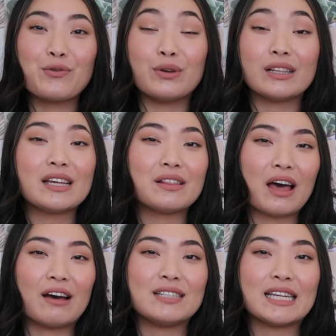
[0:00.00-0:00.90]
really
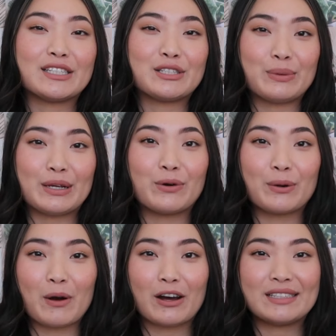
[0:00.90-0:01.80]
loves like sweet
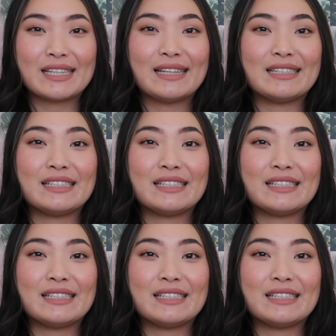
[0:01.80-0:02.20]
gourmand scents,